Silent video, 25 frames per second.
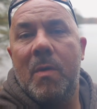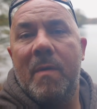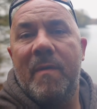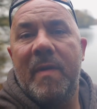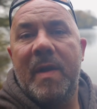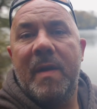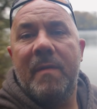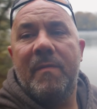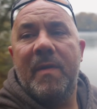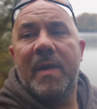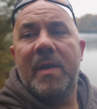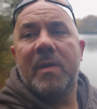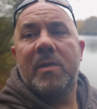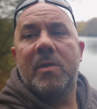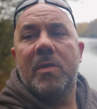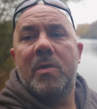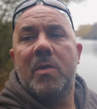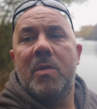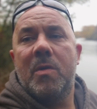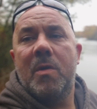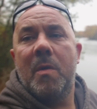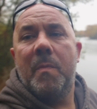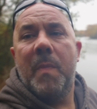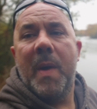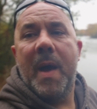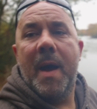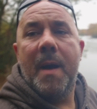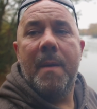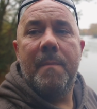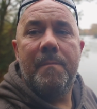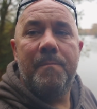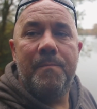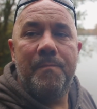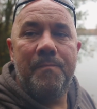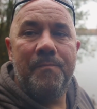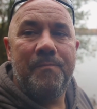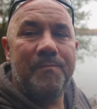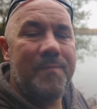I've had a good look about.
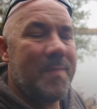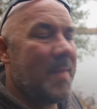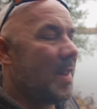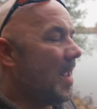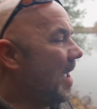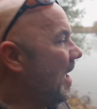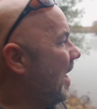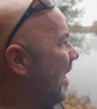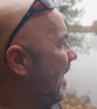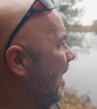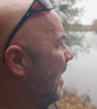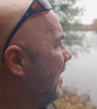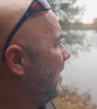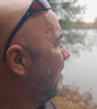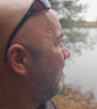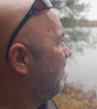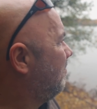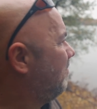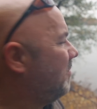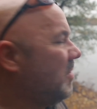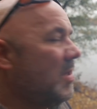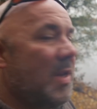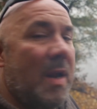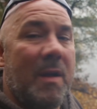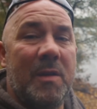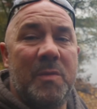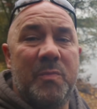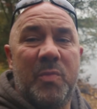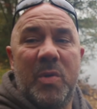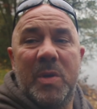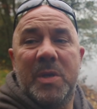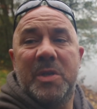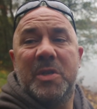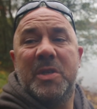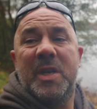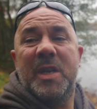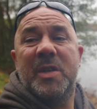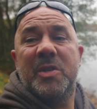And you know, it's
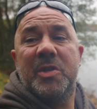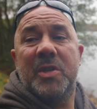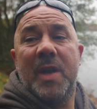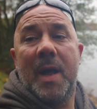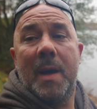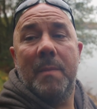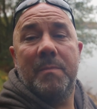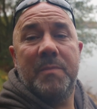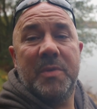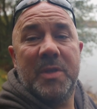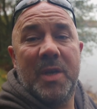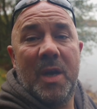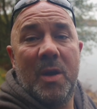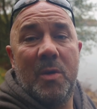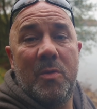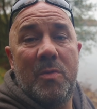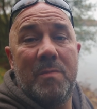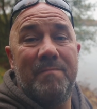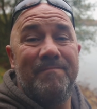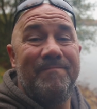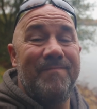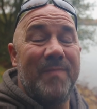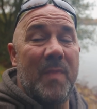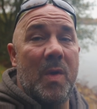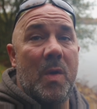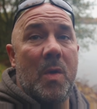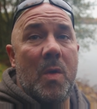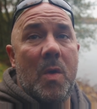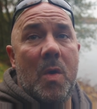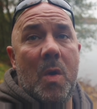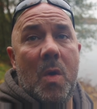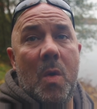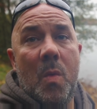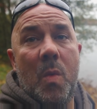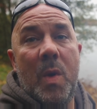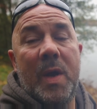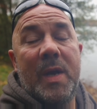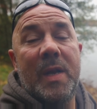pretty stitched up, so
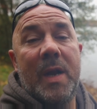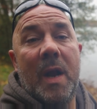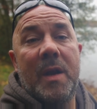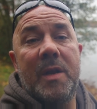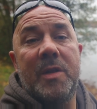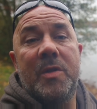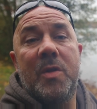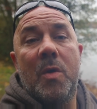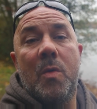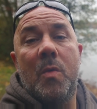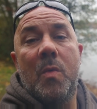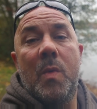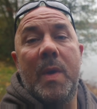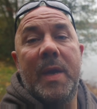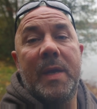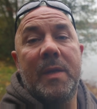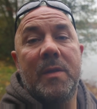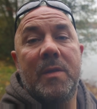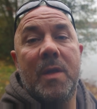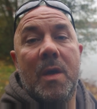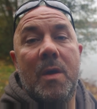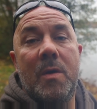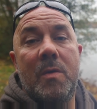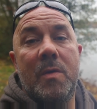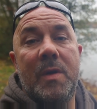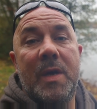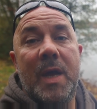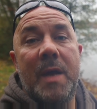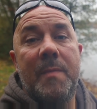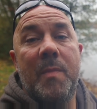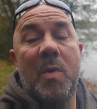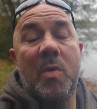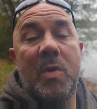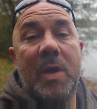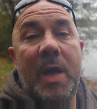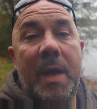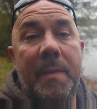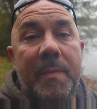we can only do what we can do. Keep
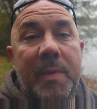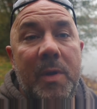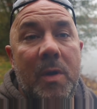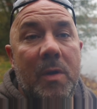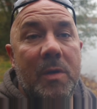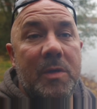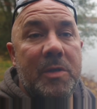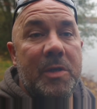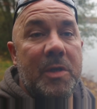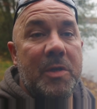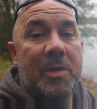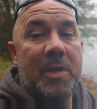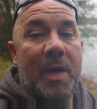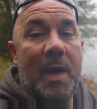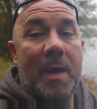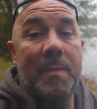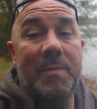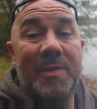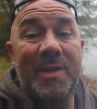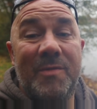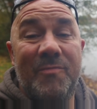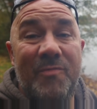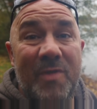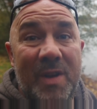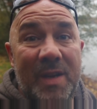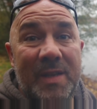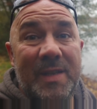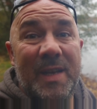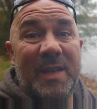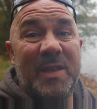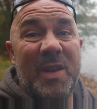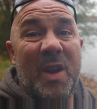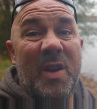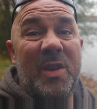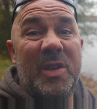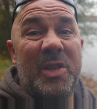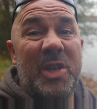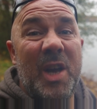on keeping on, as I say, because it really does
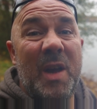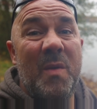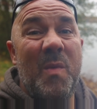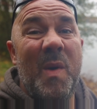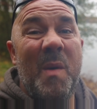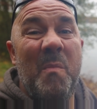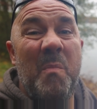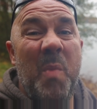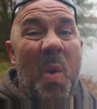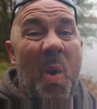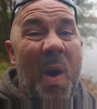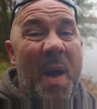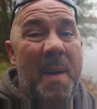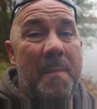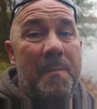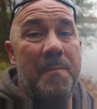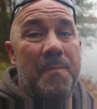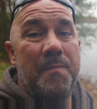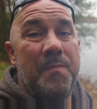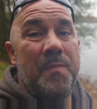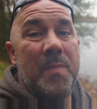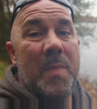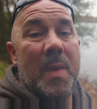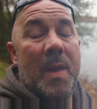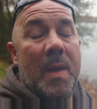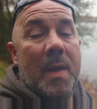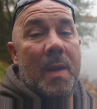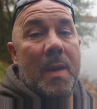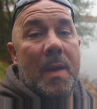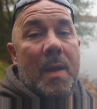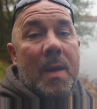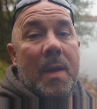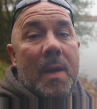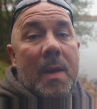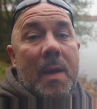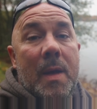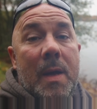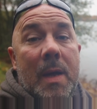only take one bite.
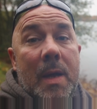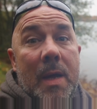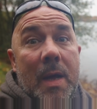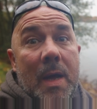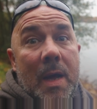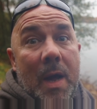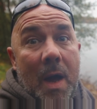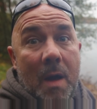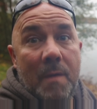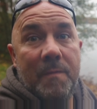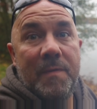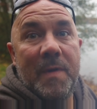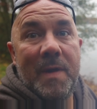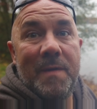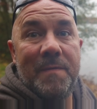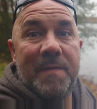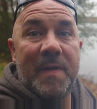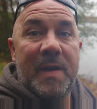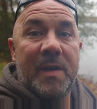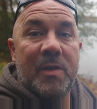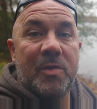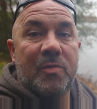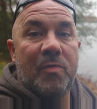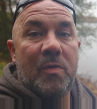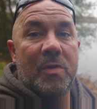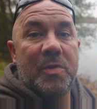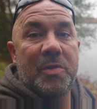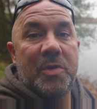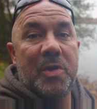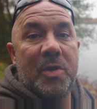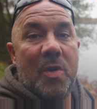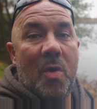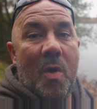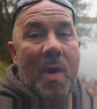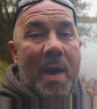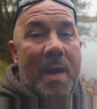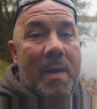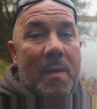Hopefully, fingers crossed,
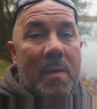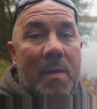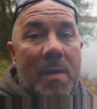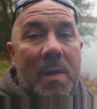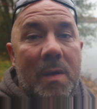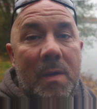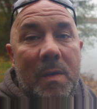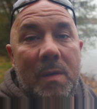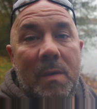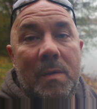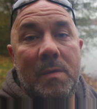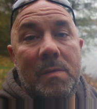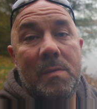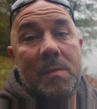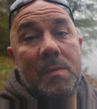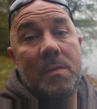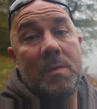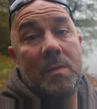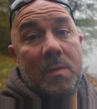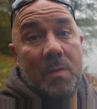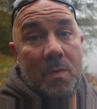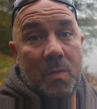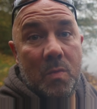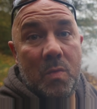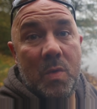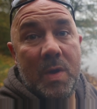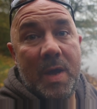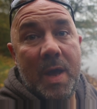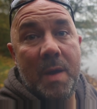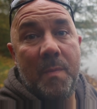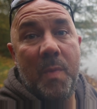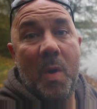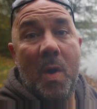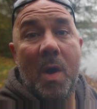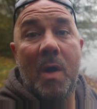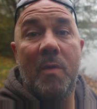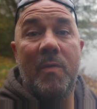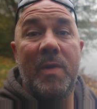tonight we'll get a
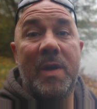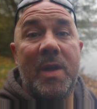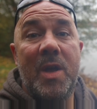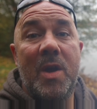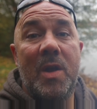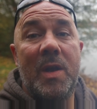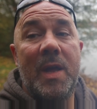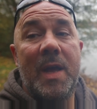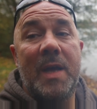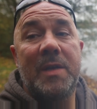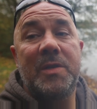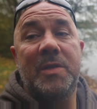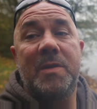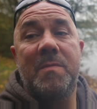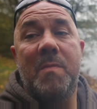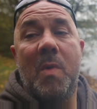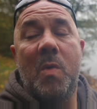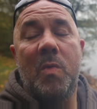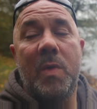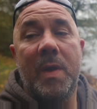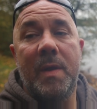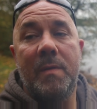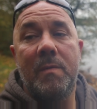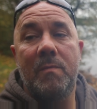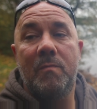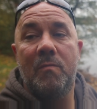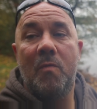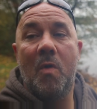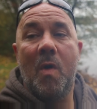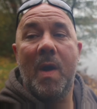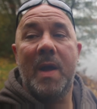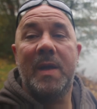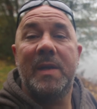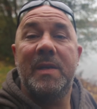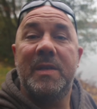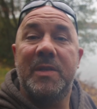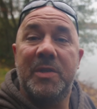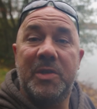bite, or in the early hours of the morning.
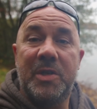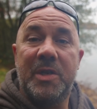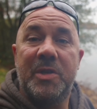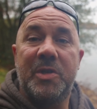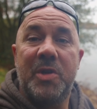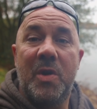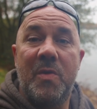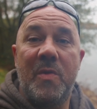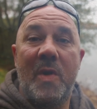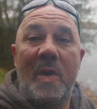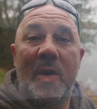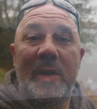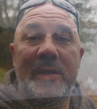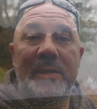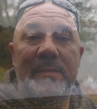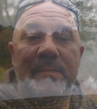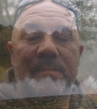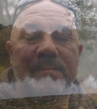Right, see you soon, guys.